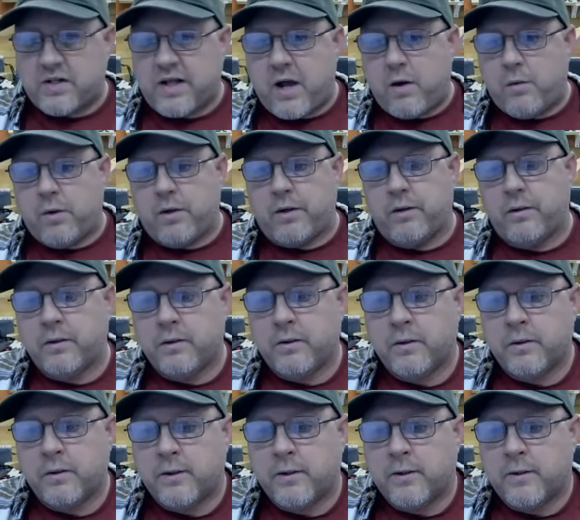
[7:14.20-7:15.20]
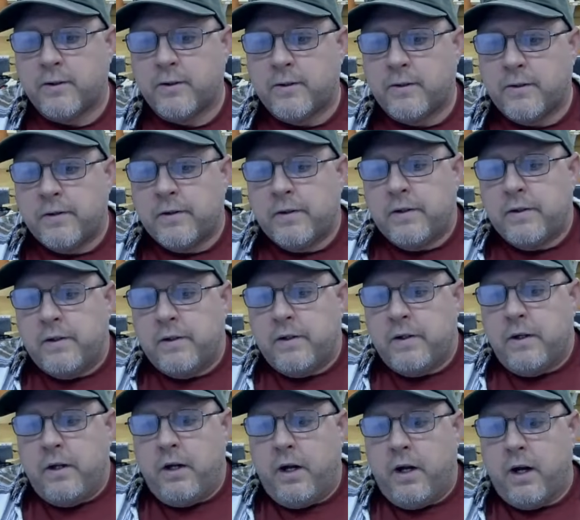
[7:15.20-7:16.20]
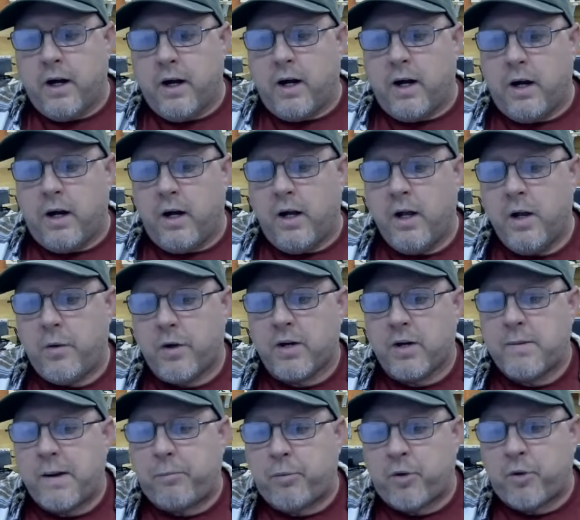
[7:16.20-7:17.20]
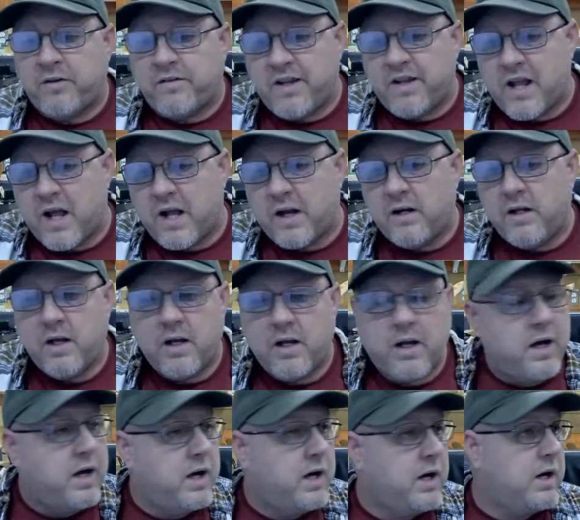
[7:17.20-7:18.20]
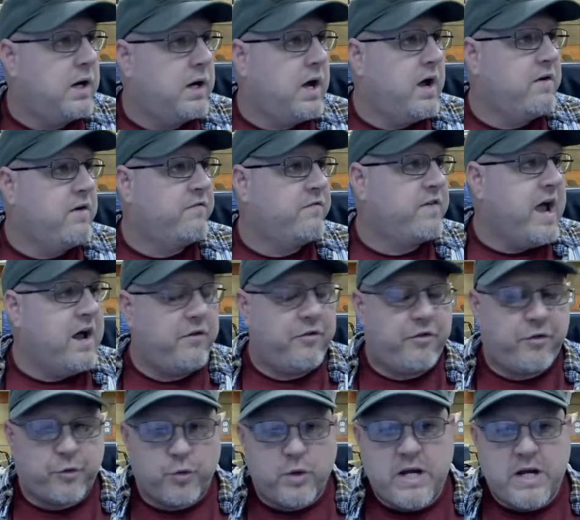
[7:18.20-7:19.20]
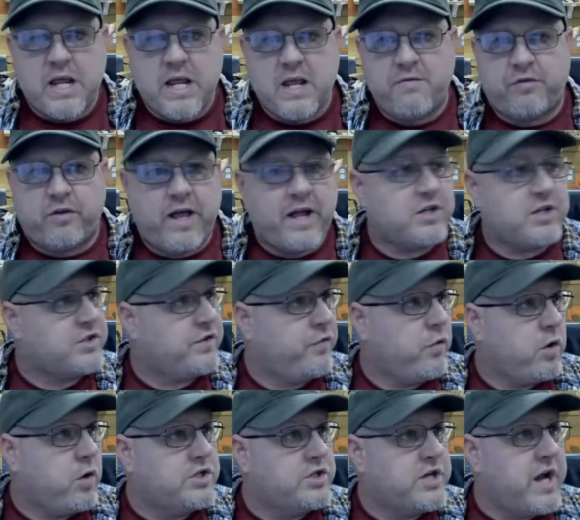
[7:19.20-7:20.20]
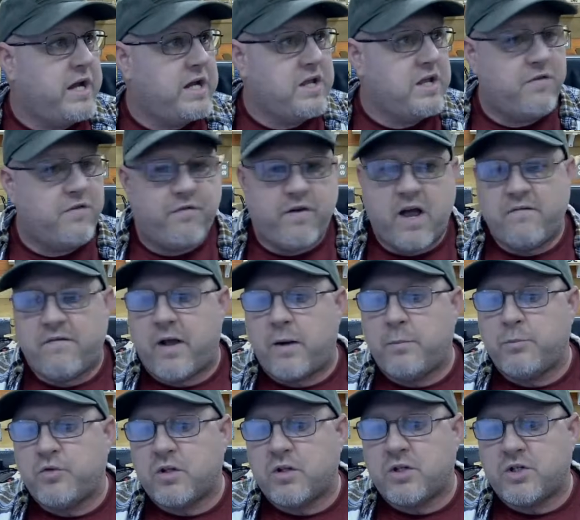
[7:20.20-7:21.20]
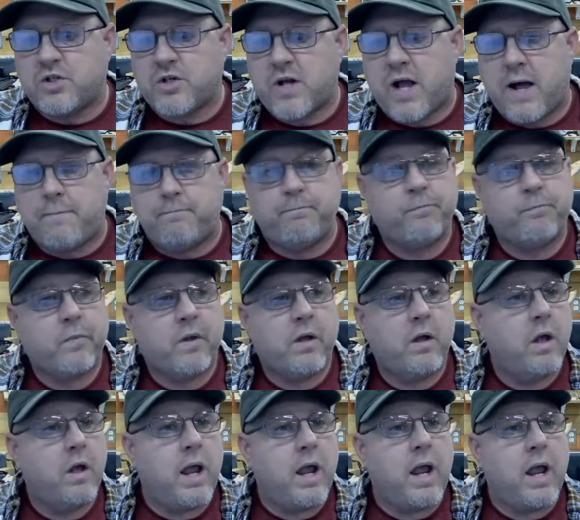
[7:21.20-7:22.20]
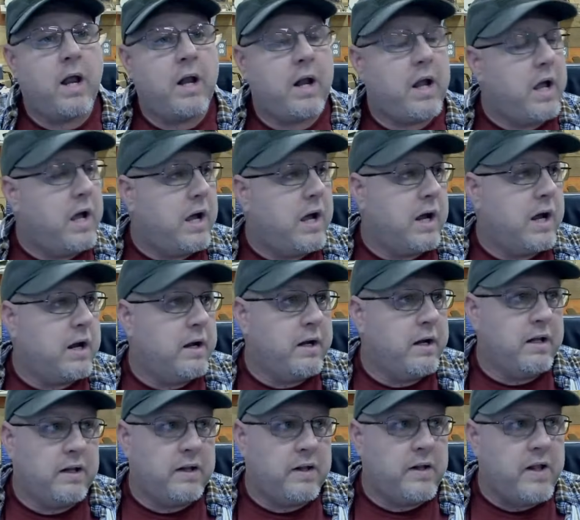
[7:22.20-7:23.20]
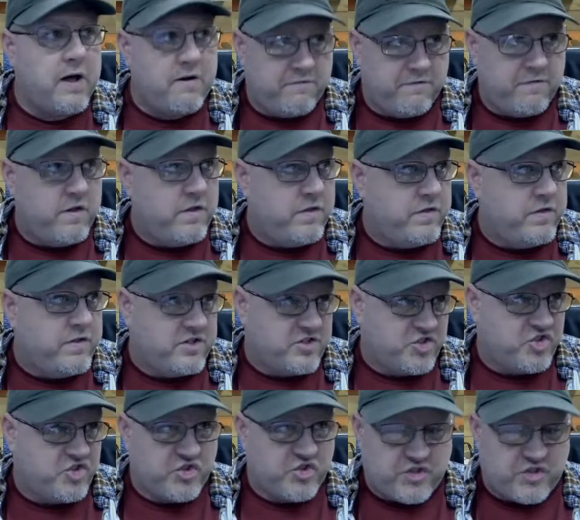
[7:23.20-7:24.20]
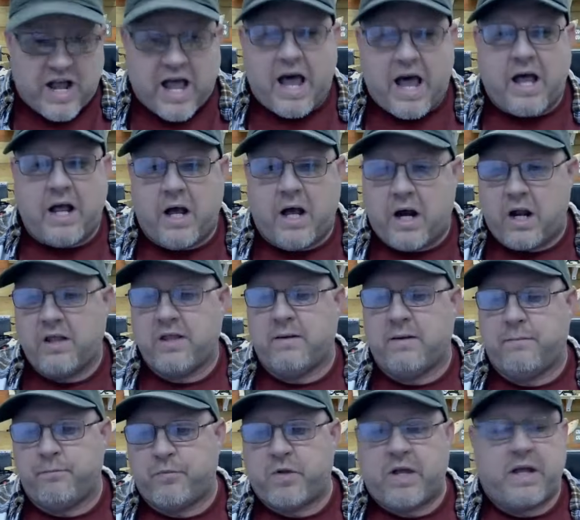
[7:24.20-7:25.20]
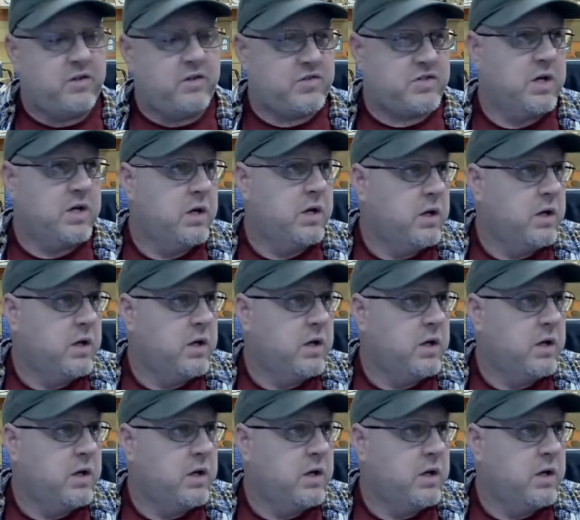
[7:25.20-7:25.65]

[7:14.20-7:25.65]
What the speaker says: that one. What am I printing on? I've got 3 FlashForge 85Ms in the shop, and I love the snot out of them things.